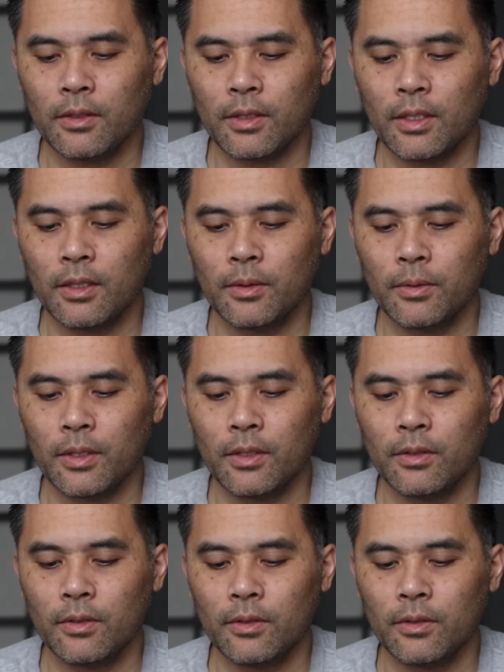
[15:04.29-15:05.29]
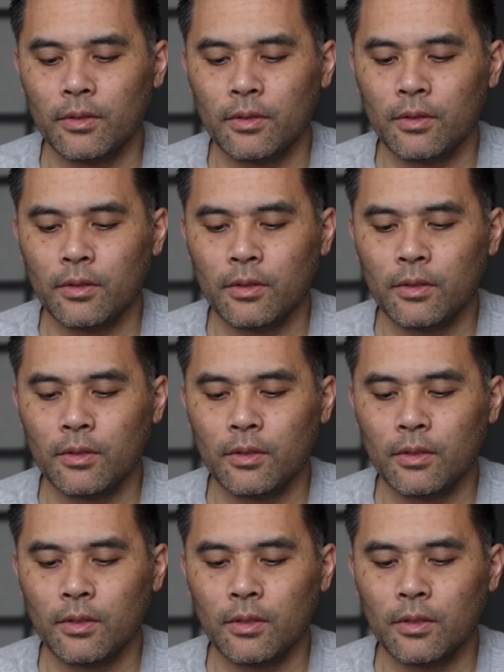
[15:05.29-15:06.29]
Okay, there we go.
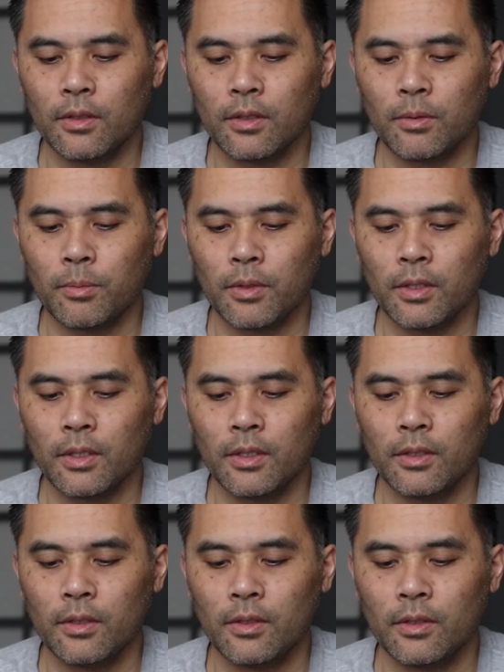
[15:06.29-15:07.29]
Looks pretty good.